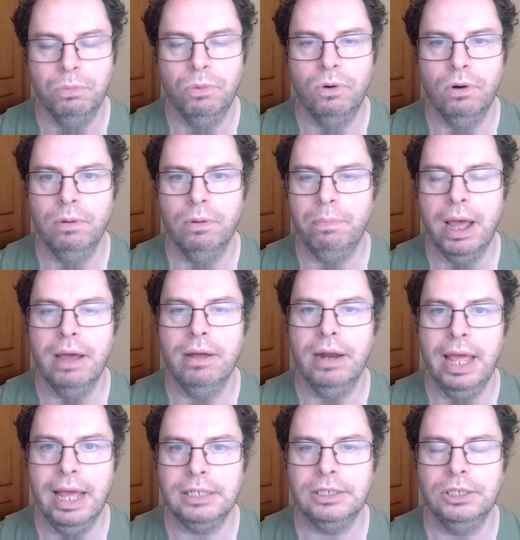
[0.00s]
It's
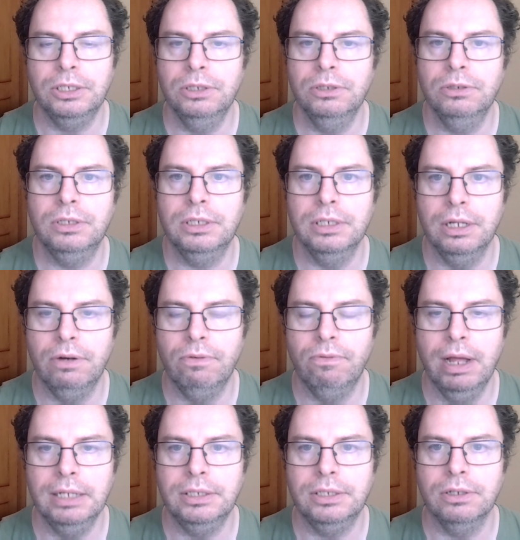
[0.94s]
more about
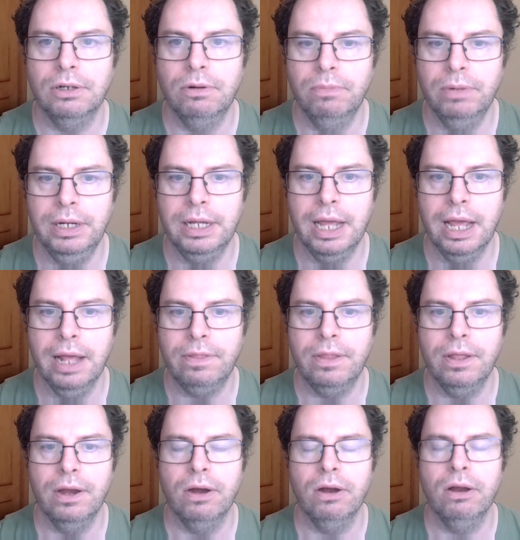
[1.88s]
execution in the red zone when
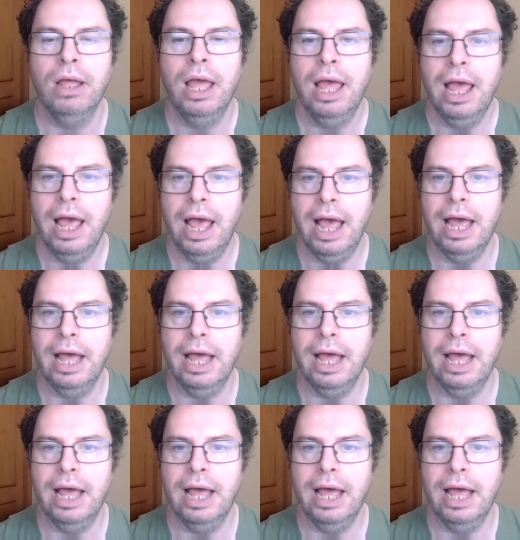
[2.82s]
you get there